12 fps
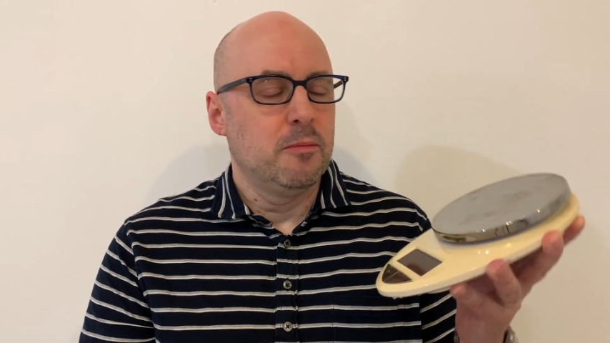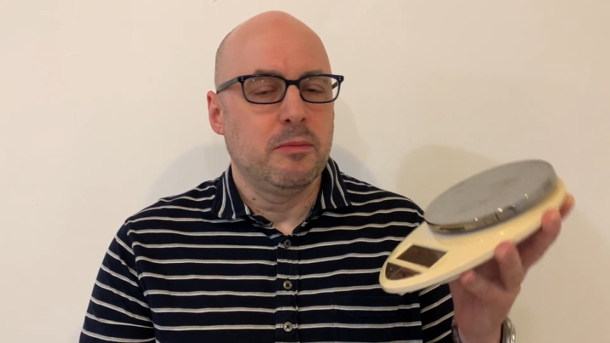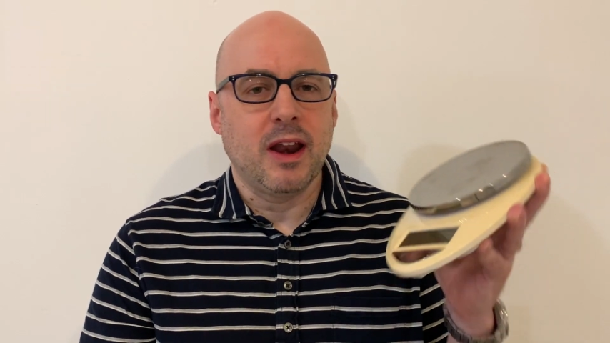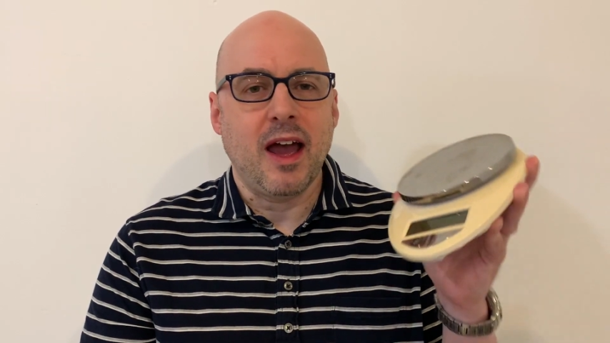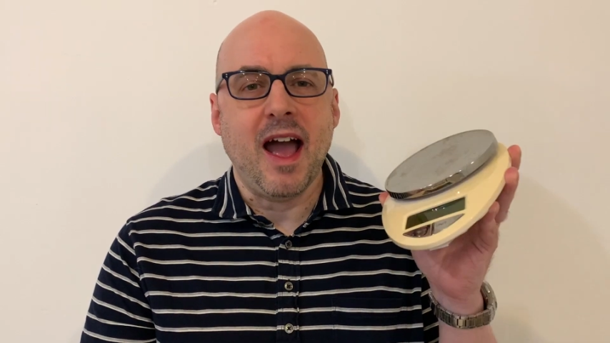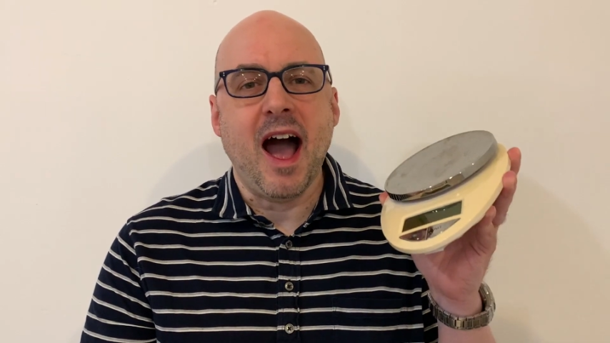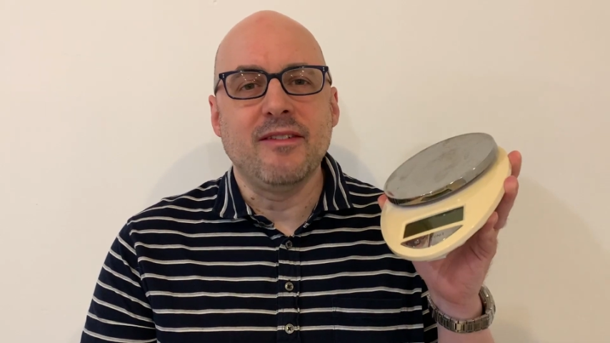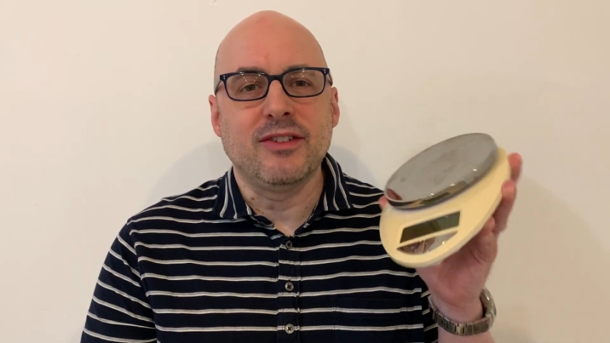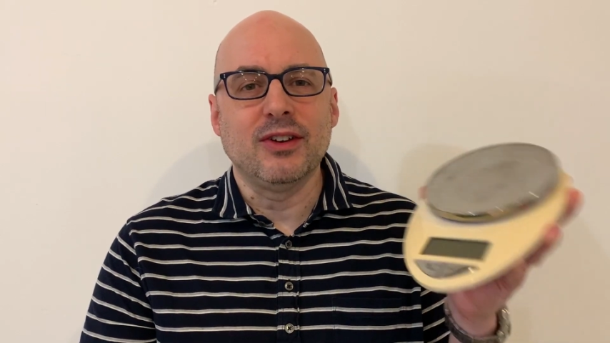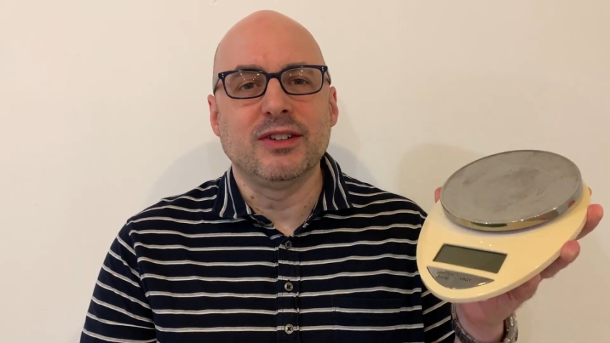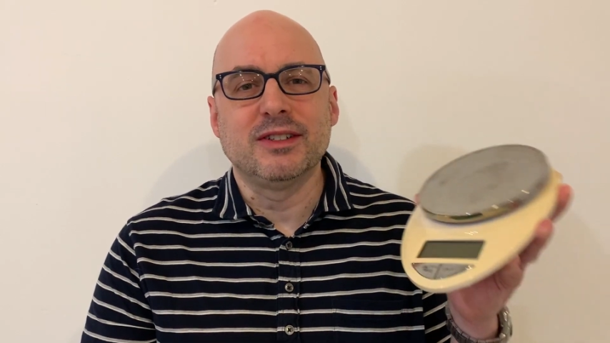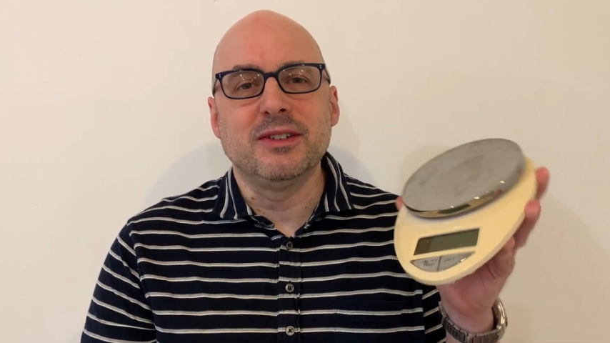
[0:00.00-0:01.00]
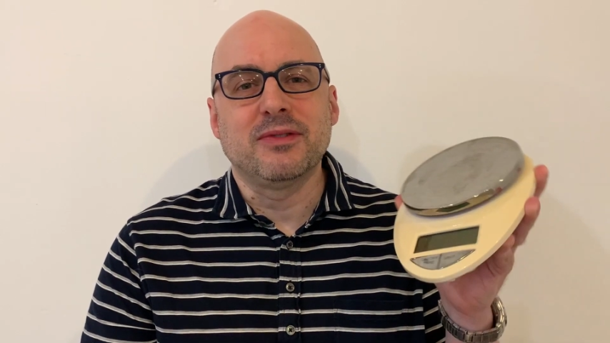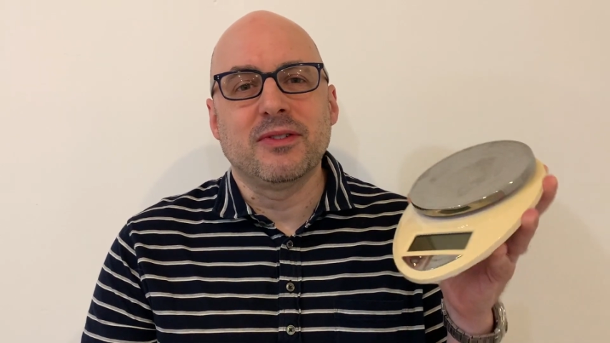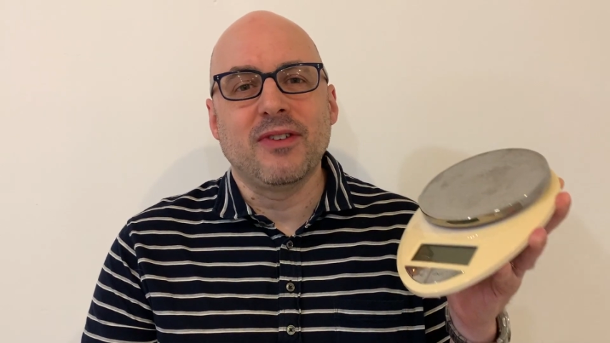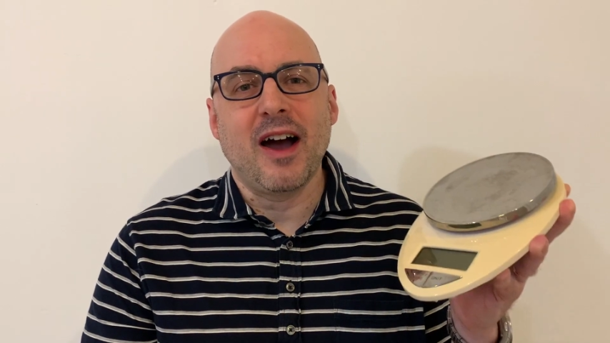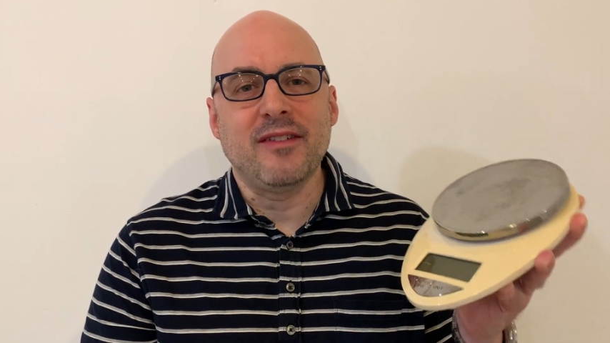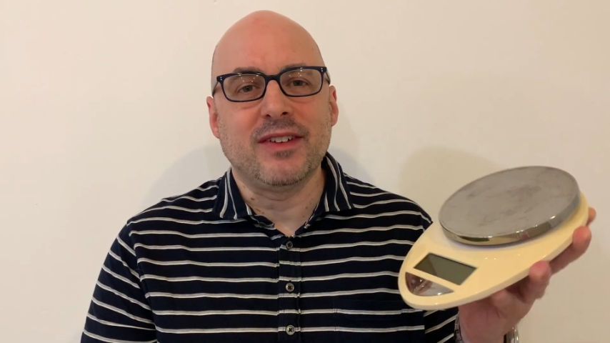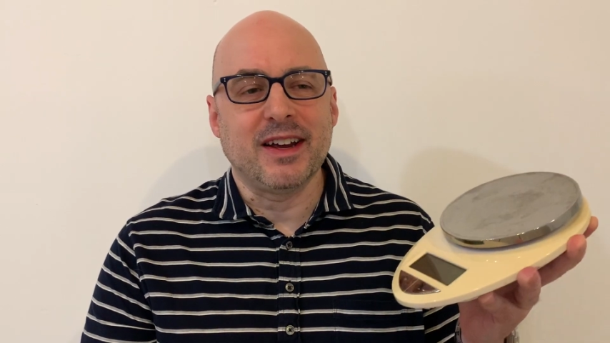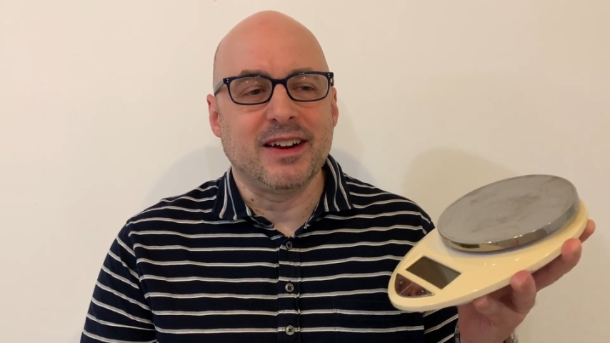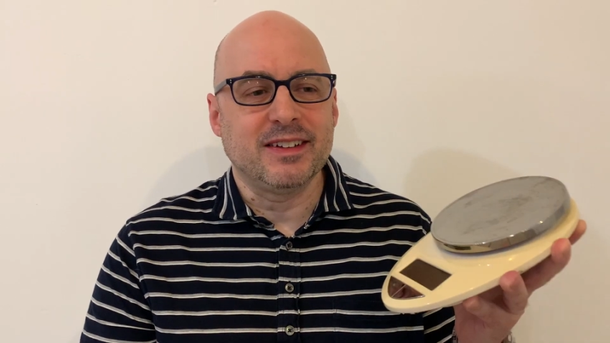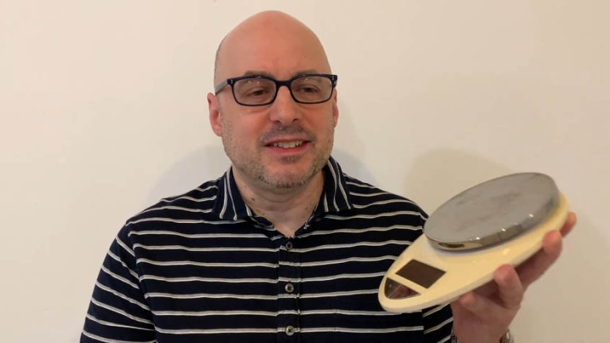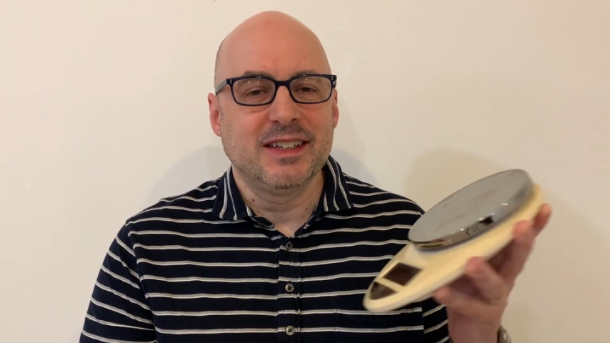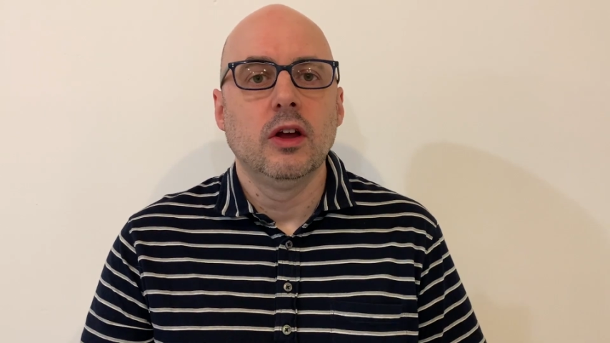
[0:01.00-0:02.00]
but I've used it for 5
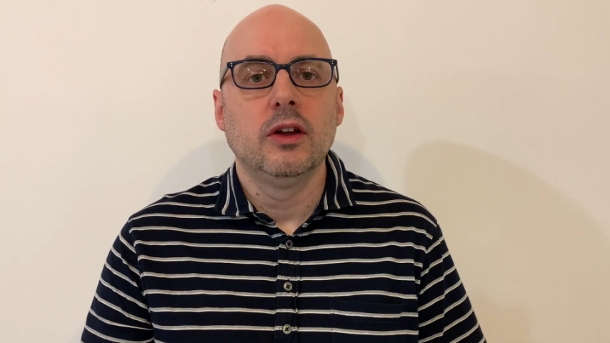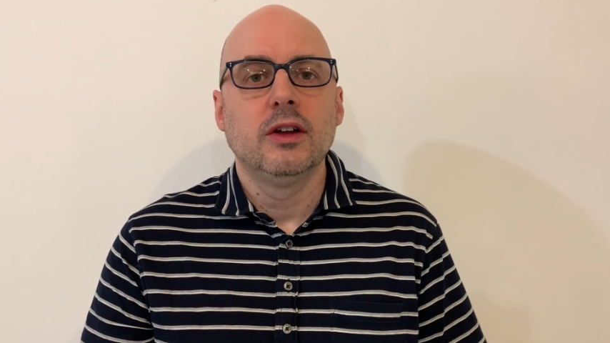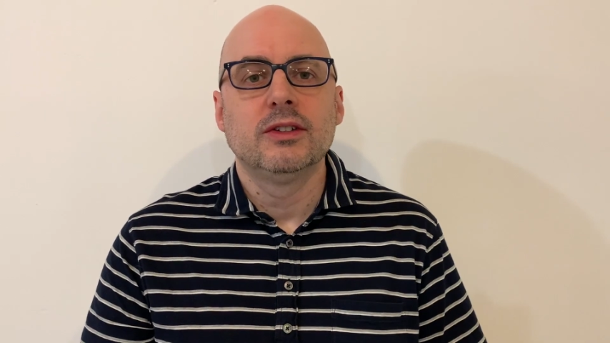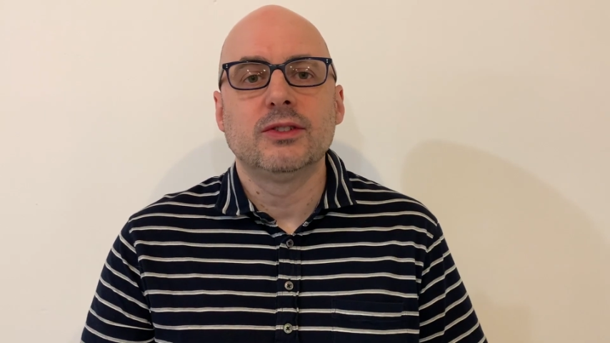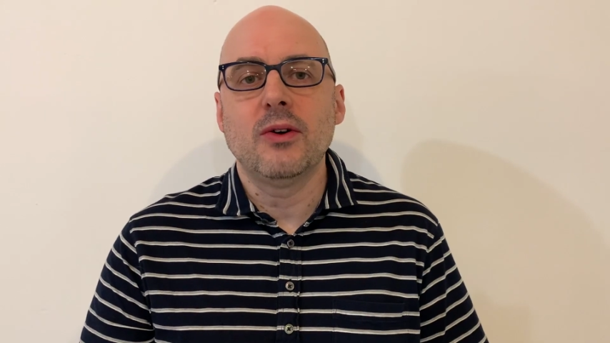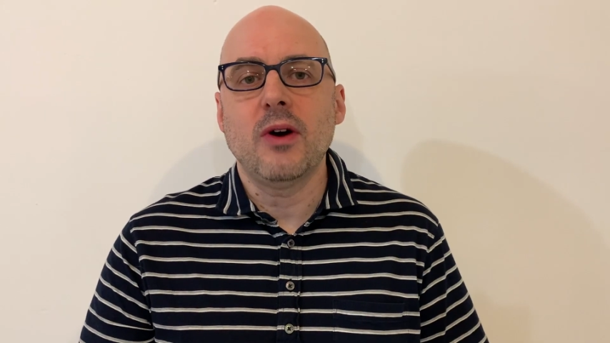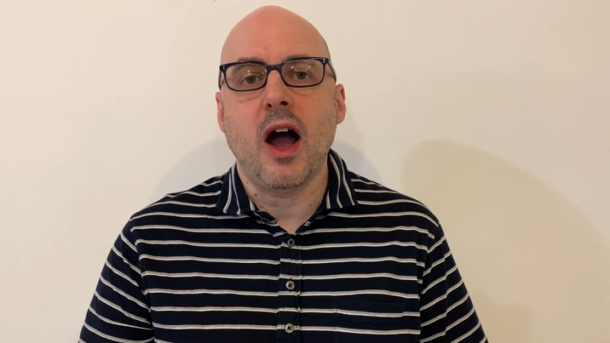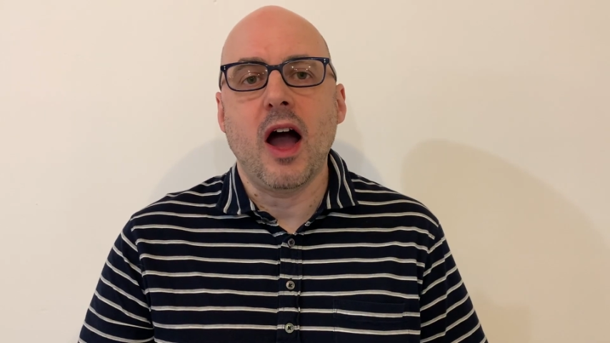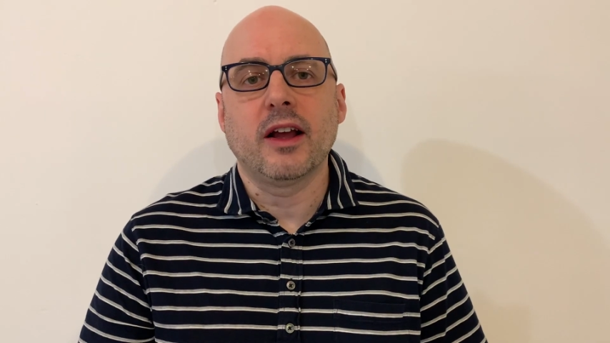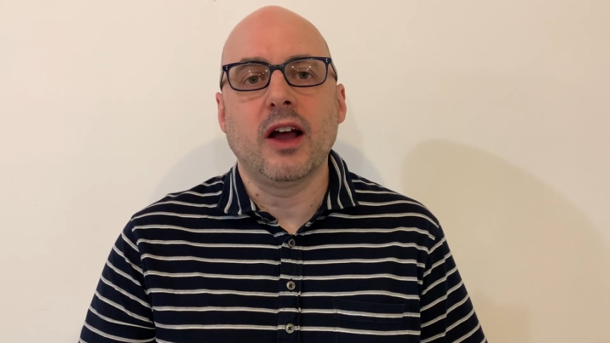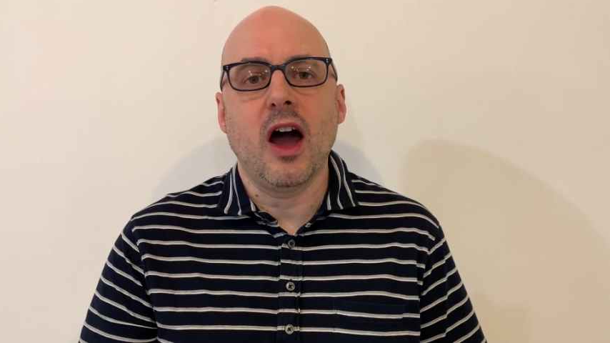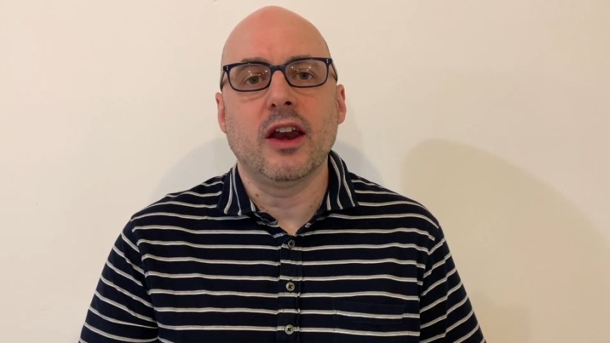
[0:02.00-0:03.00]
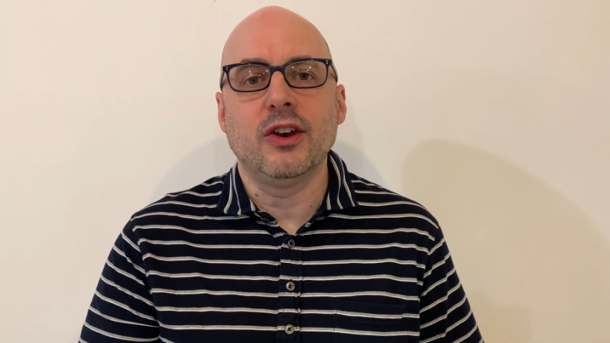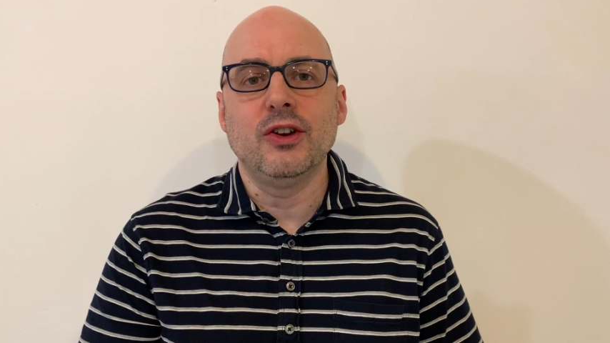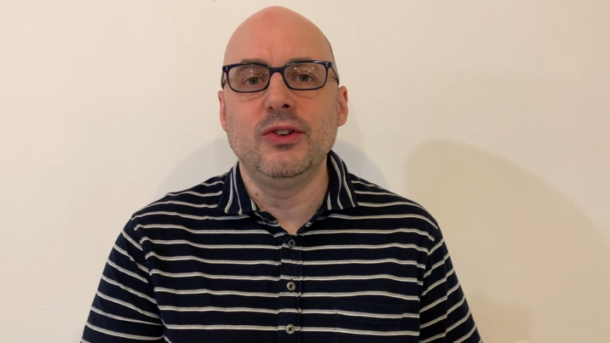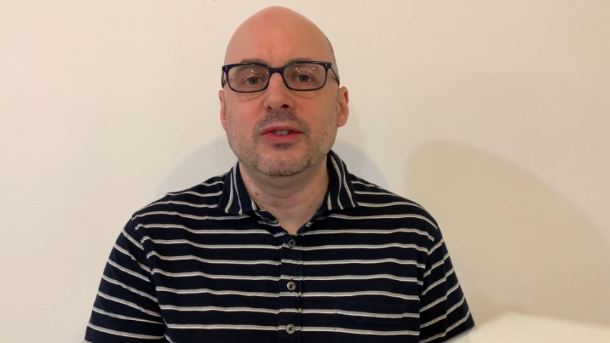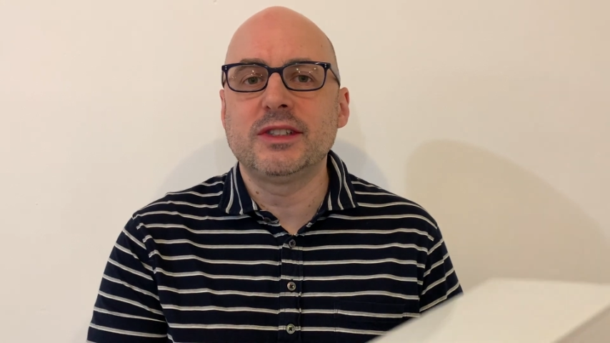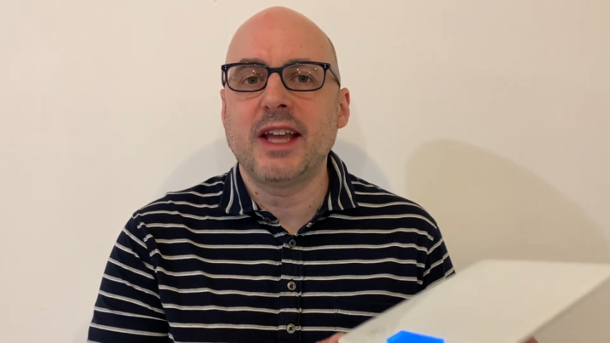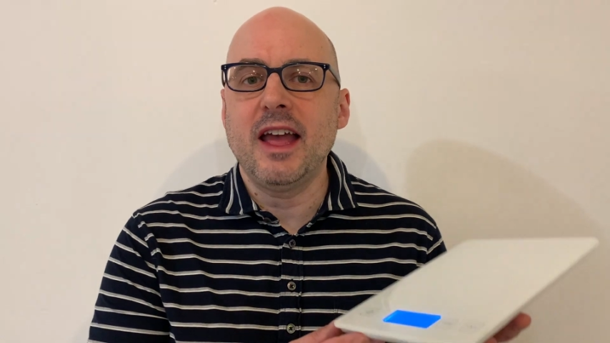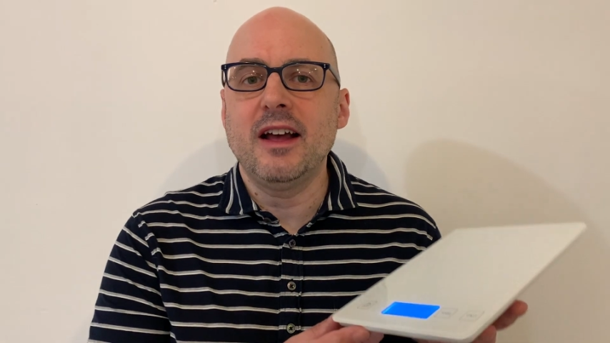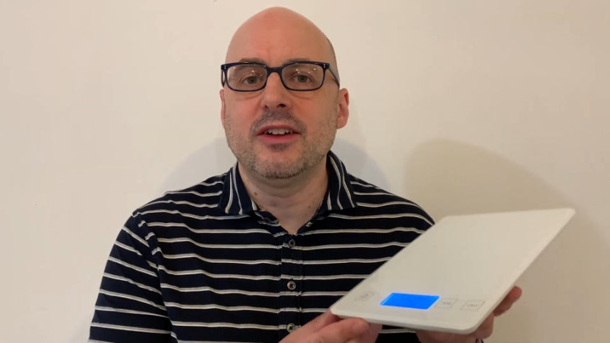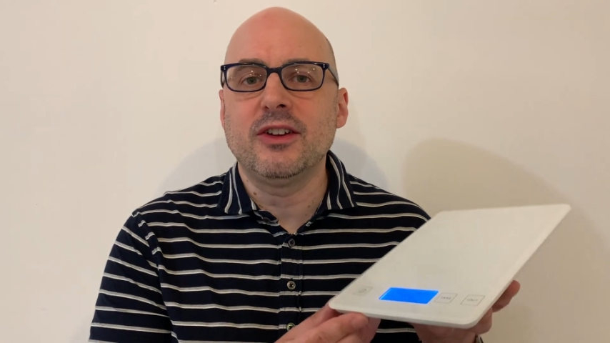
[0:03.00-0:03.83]
years. So I got a new scale.